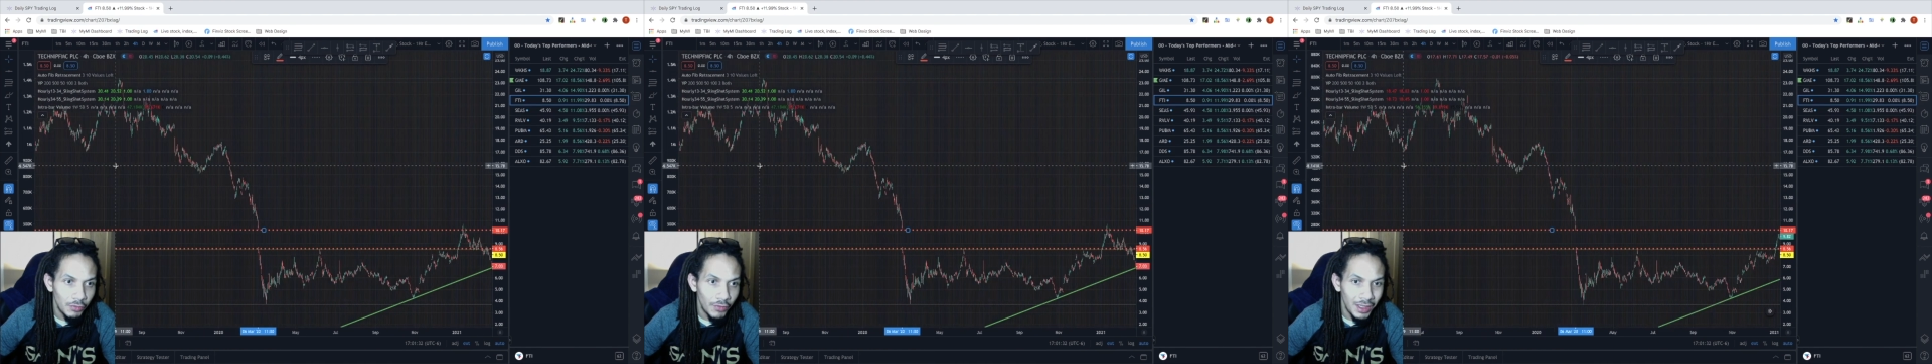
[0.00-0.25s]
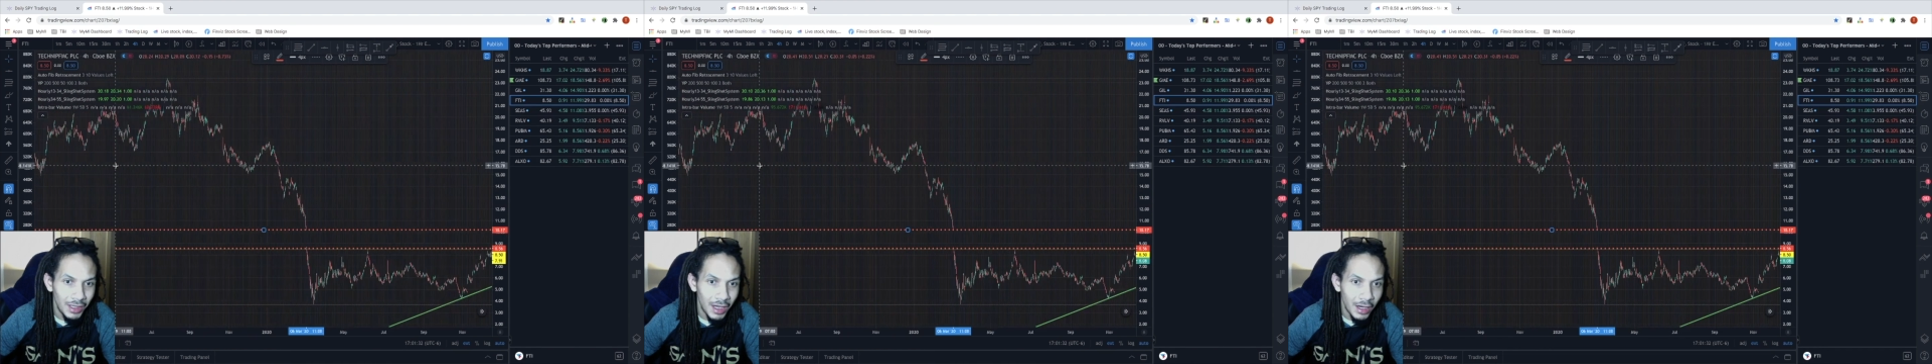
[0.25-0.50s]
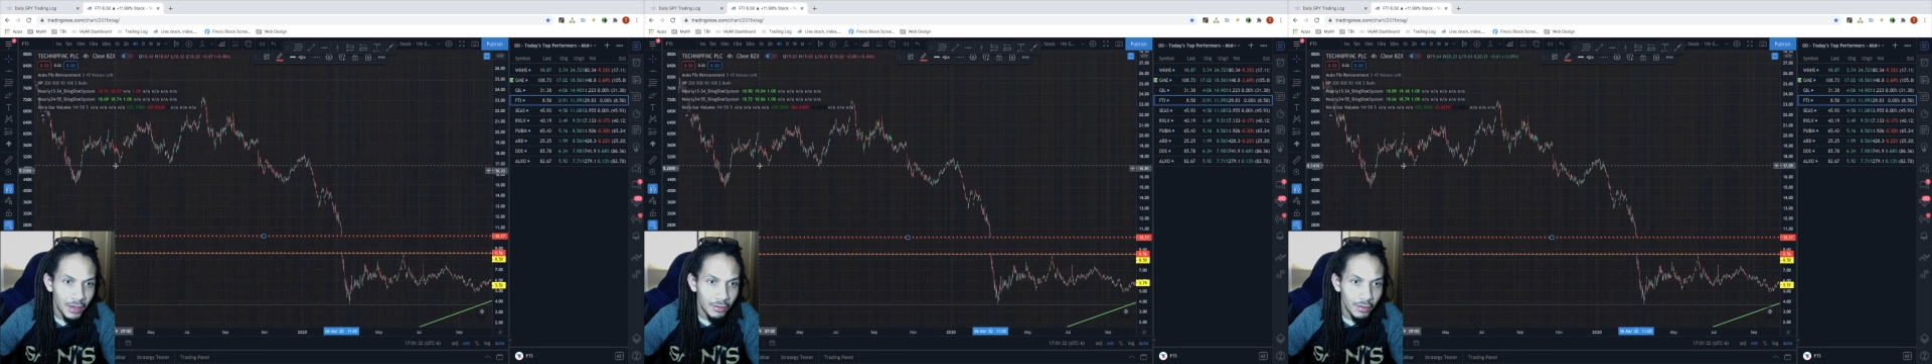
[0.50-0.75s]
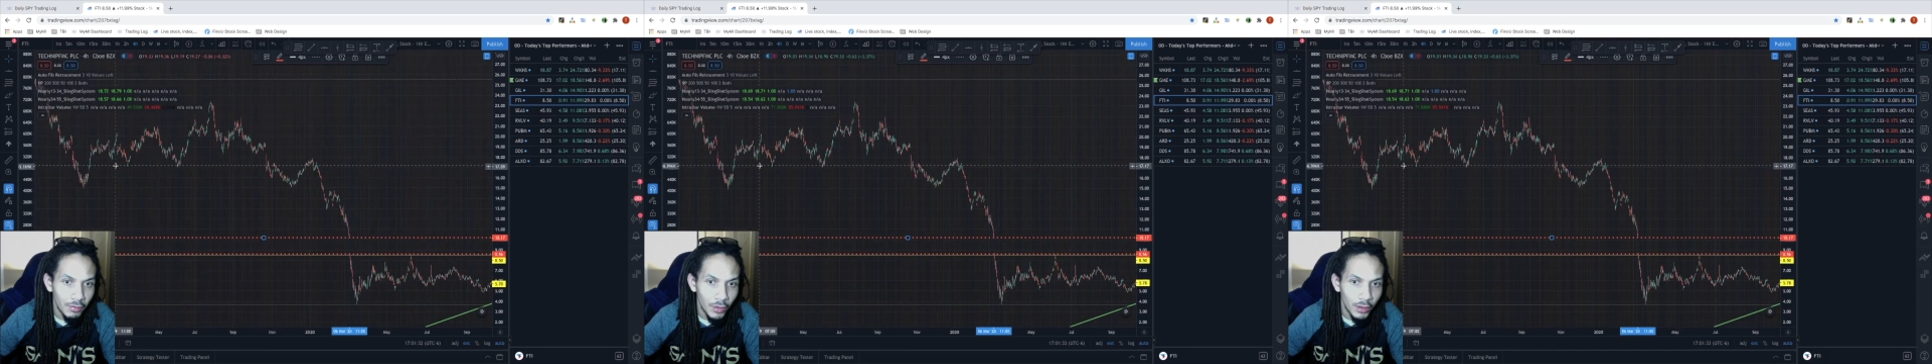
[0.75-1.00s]
any higher than
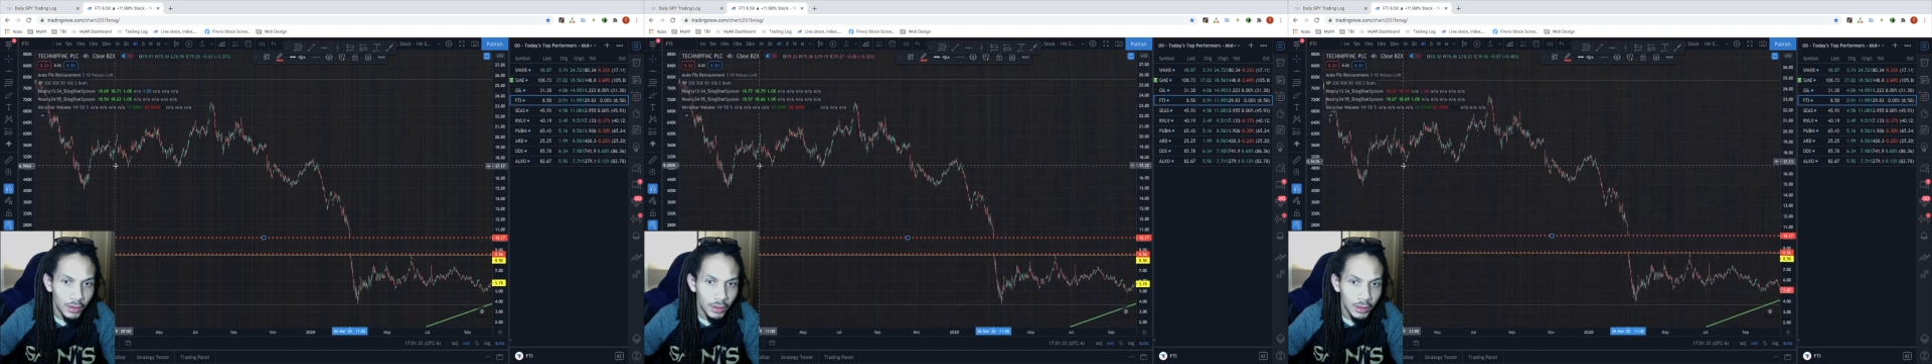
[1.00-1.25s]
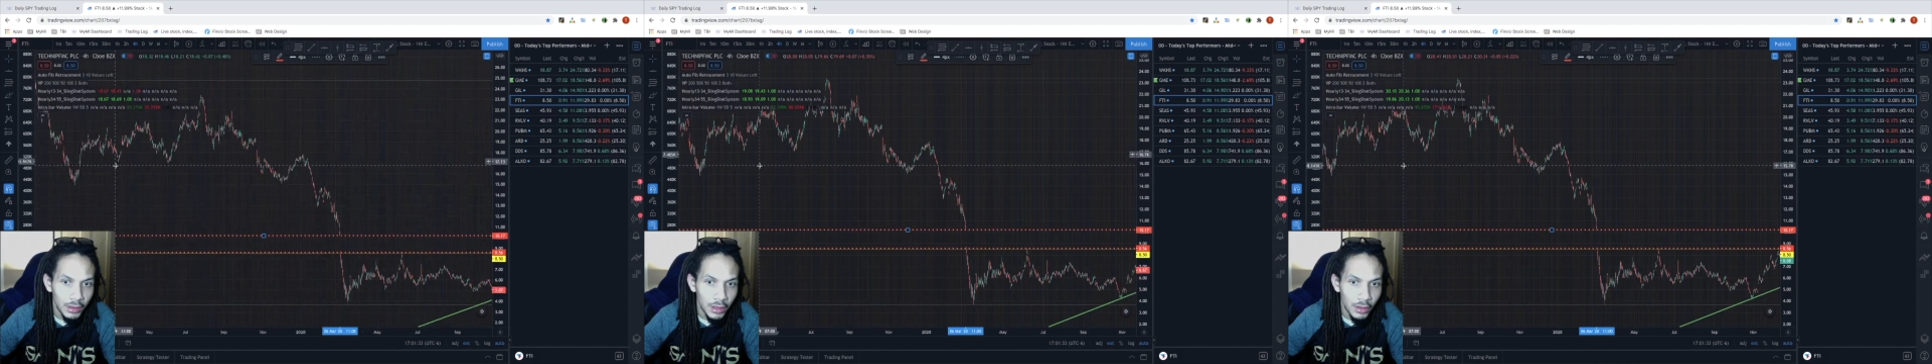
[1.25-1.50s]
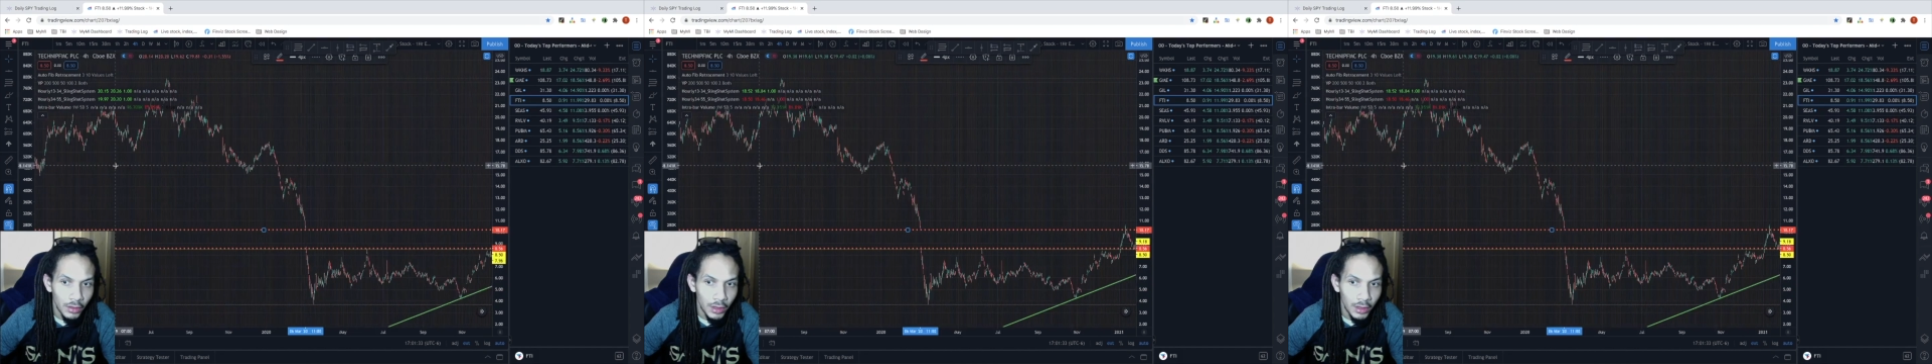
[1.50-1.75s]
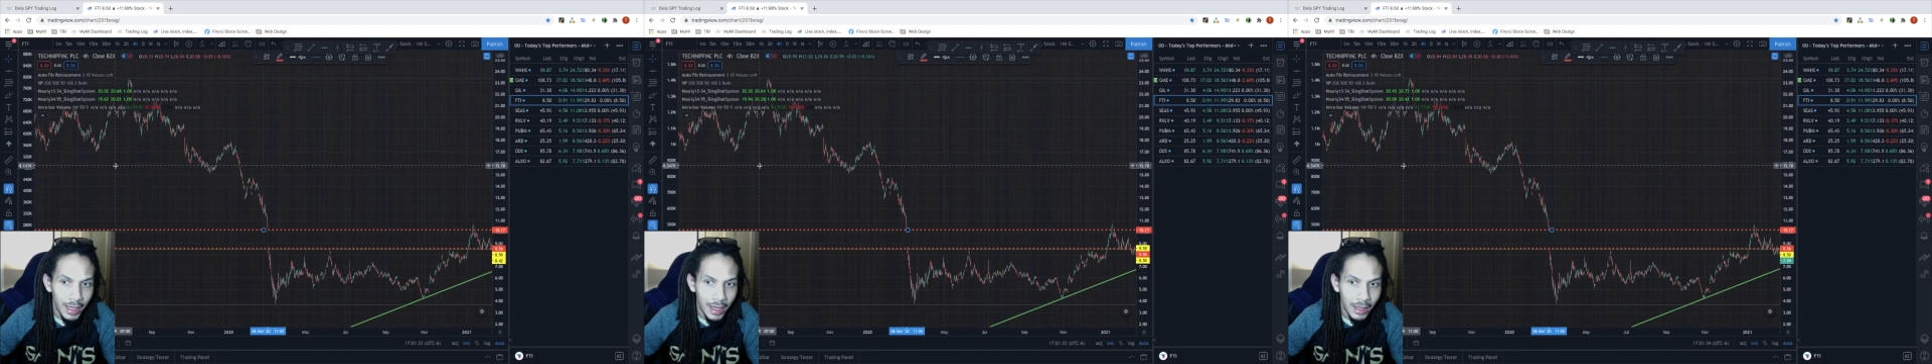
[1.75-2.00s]
where it is currently at.